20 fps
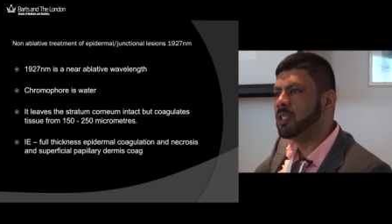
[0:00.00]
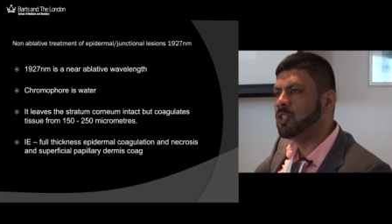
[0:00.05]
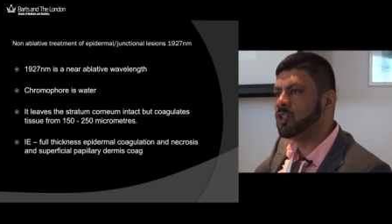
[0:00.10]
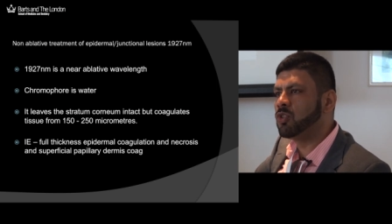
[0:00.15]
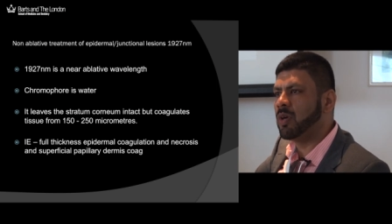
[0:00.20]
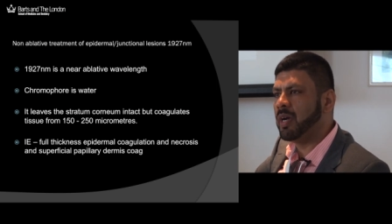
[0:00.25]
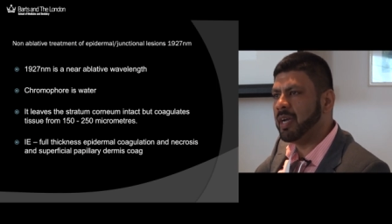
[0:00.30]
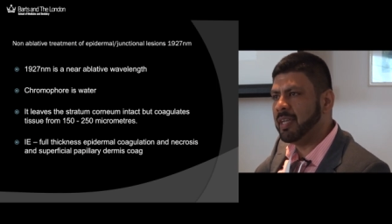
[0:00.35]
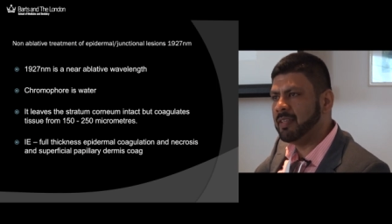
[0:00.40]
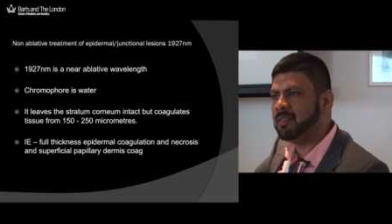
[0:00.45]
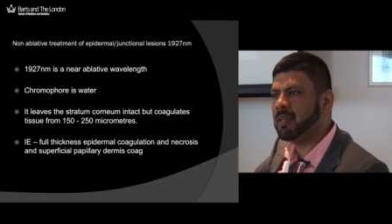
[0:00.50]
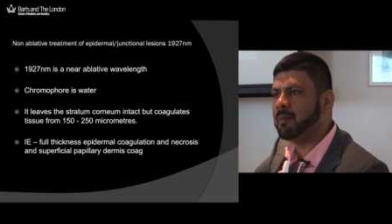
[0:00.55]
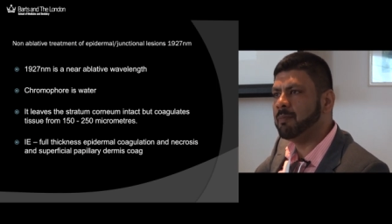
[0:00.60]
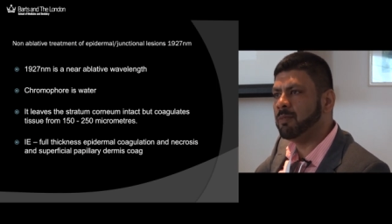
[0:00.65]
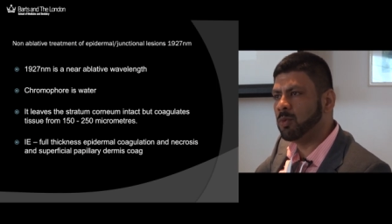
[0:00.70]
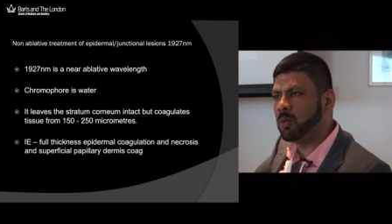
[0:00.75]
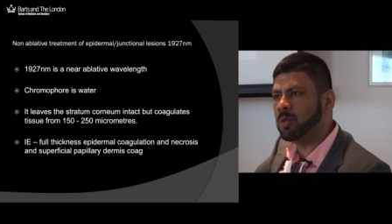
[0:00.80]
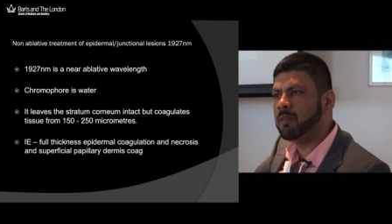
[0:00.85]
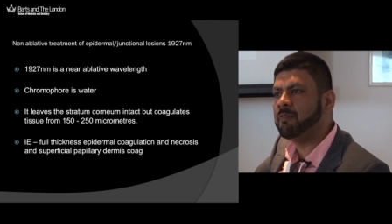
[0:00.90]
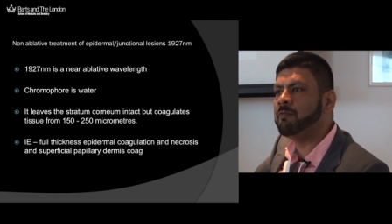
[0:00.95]
try some
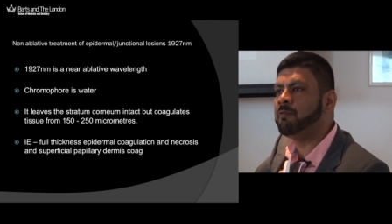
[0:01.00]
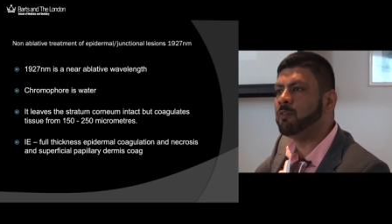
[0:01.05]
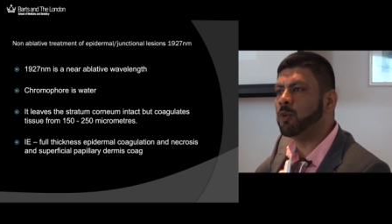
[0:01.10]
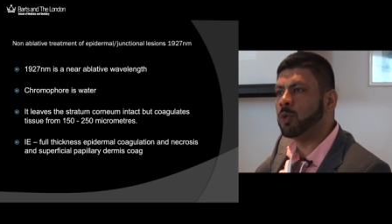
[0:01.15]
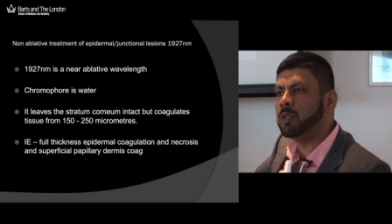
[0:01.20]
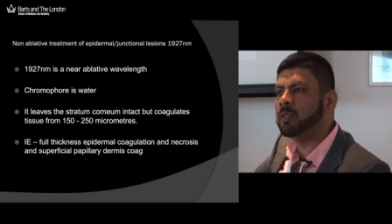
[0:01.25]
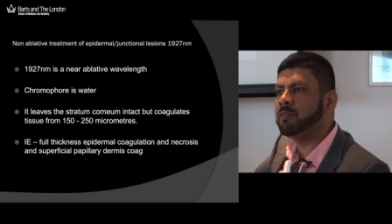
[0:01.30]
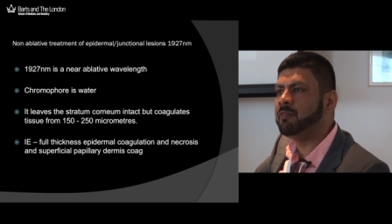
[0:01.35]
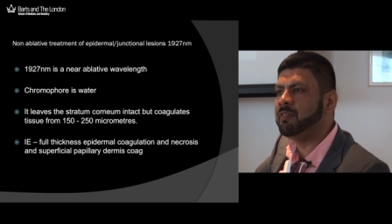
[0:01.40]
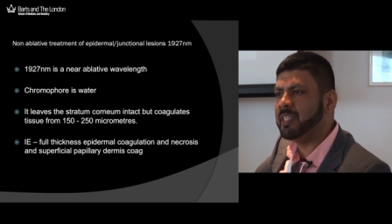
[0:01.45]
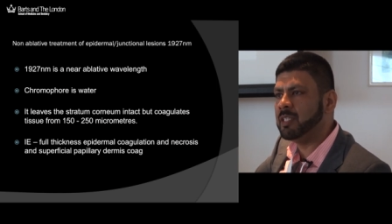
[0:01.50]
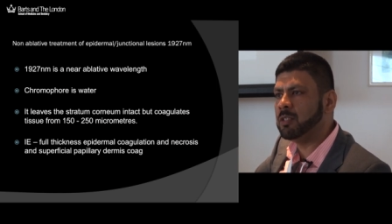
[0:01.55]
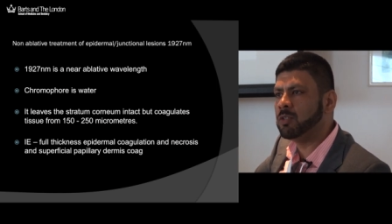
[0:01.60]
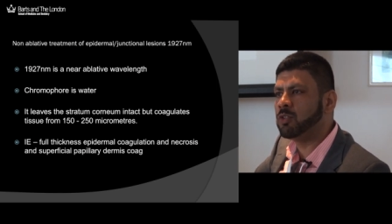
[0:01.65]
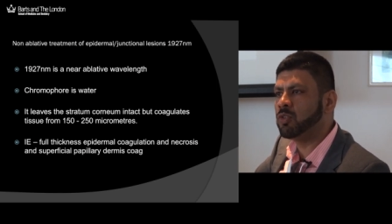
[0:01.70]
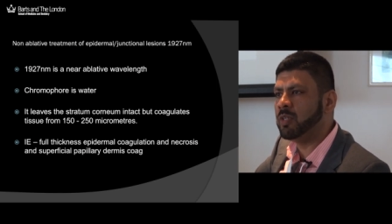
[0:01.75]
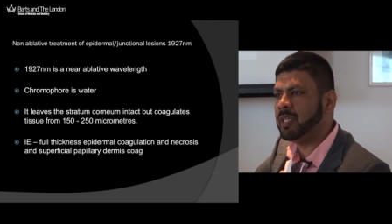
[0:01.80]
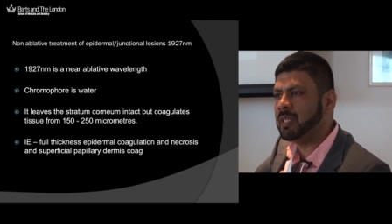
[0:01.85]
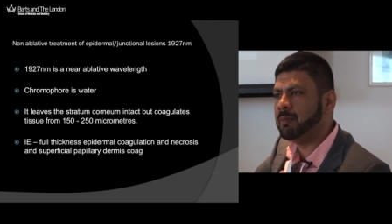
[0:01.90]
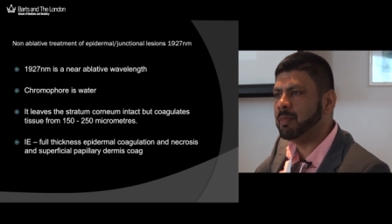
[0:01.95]
sort of full
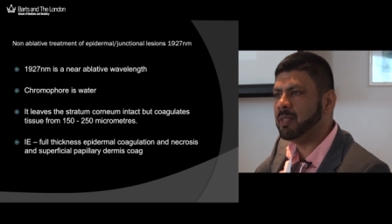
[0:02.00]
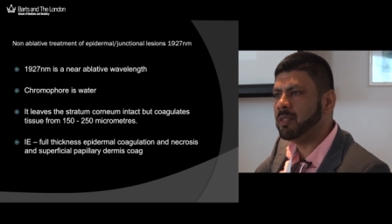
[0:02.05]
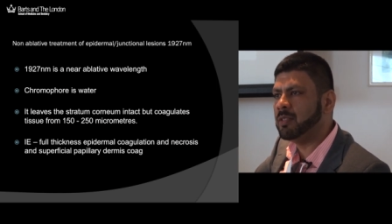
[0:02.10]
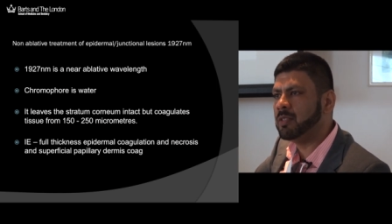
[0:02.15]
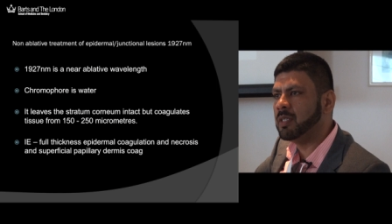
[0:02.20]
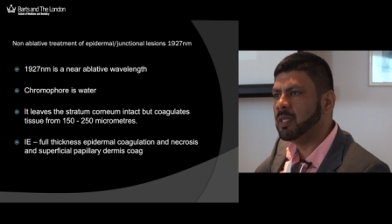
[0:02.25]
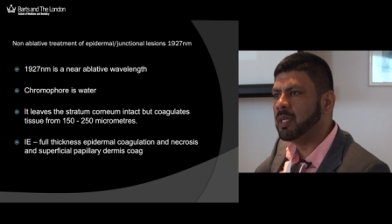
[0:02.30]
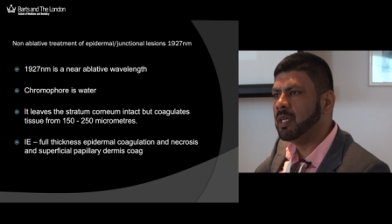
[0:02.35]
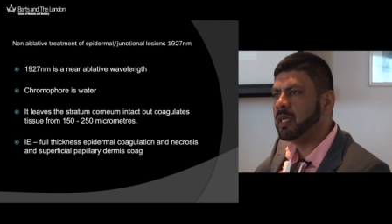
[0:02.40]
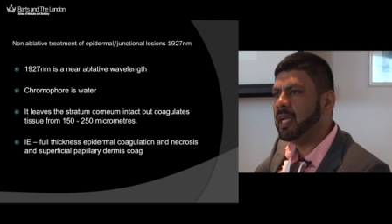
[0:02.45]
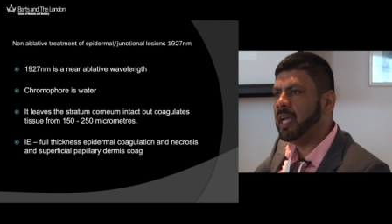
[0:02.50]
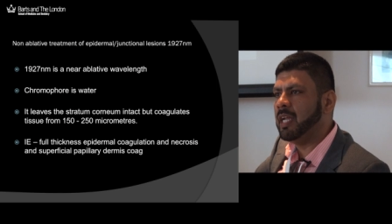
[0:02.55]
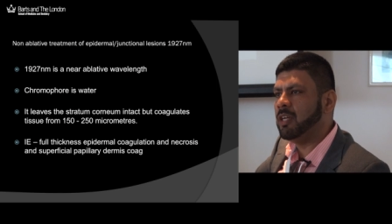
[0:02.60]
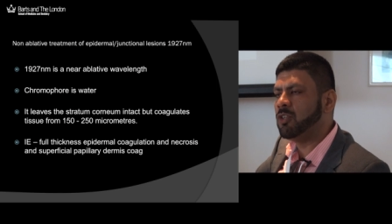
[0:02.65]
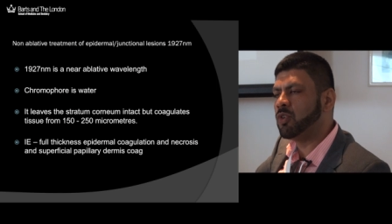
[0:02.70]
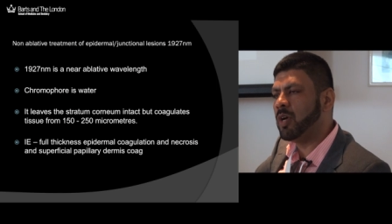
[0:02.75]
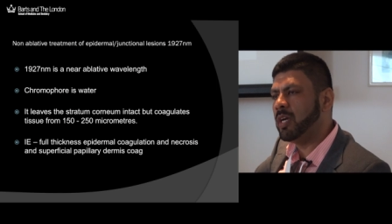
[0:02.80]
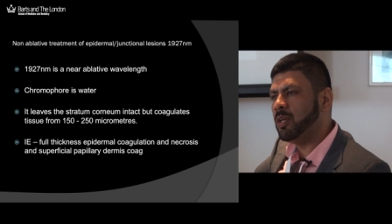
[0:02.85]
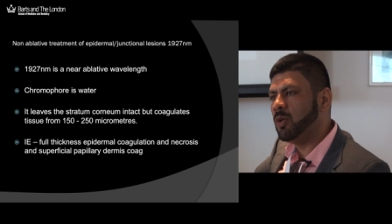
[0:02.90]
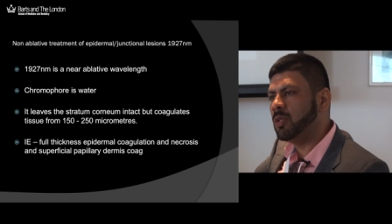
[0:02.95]
field treatment and
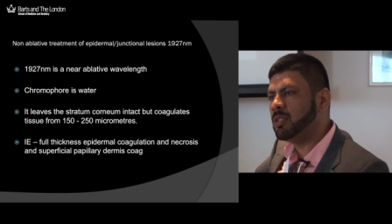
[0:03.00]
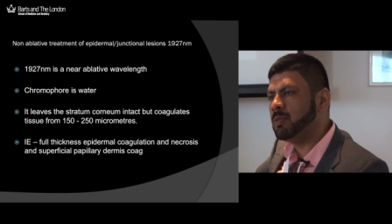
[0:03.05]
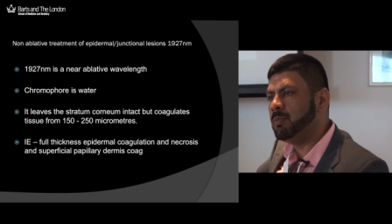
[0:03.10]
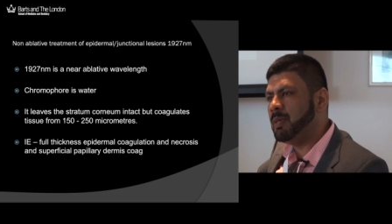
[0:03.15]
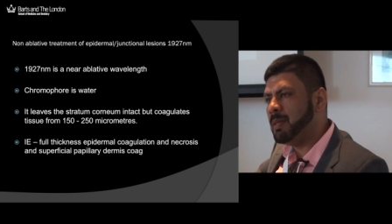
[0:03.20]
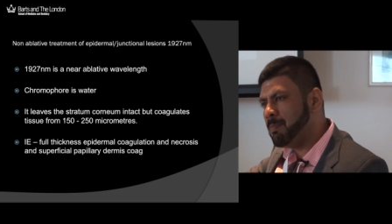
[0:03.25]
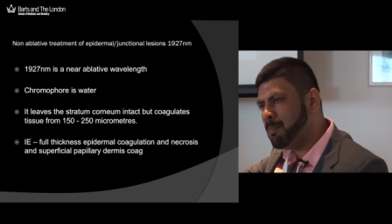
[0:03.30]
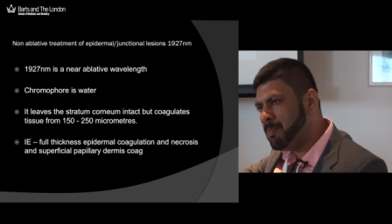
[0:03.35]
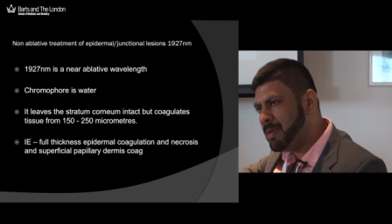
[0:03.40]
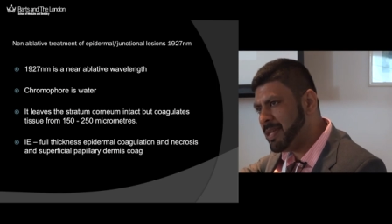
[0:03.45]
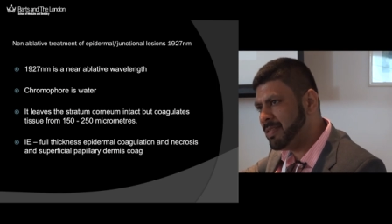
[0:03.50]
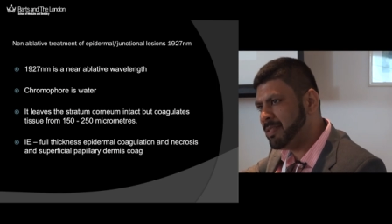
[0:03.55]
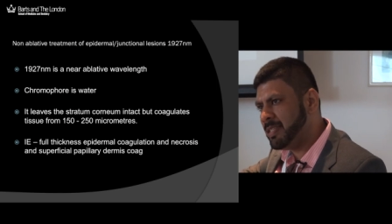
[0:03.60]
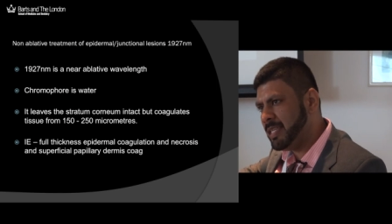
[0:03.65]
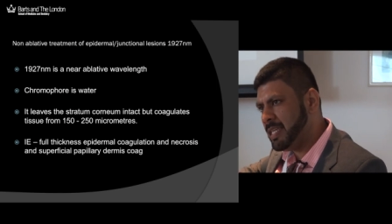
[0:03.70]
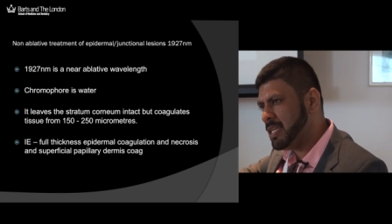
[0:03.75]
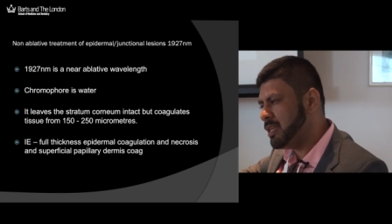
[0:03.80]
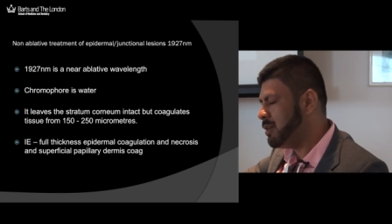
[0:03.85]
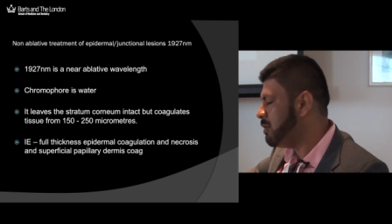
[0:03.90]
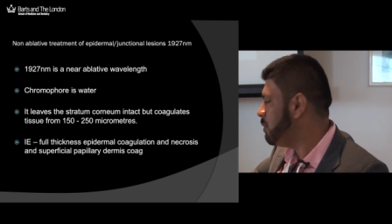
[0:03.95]
try not to be bitty